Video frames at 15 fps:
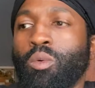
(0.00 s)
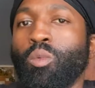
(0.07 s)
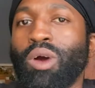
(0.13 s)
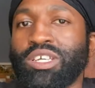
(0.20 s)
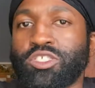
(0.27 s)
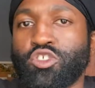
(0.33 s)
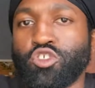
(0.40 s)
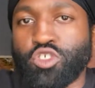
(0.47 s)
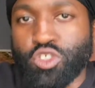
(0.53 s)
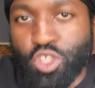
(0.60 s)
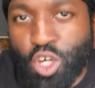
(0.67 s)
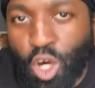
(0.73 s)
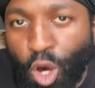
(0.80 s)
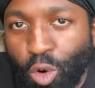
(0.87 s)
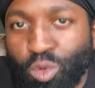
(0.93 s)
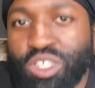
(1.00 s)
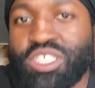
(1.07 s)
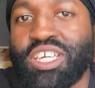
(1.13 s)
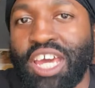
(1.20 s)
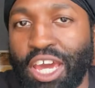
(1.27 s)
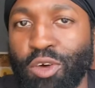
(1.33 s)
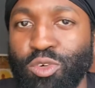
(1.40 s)
Westerners go
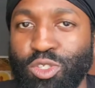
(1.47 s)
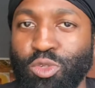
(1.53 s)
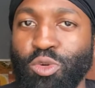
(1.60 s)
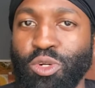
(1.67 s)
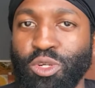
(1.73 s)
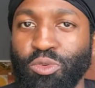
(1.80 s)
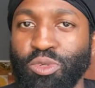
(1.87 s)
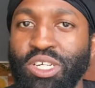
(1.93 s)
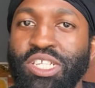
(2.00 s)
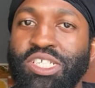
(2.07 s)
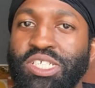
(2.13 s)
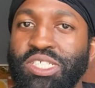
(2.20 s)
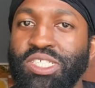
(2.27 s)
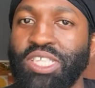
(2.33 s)
into equatorial regions,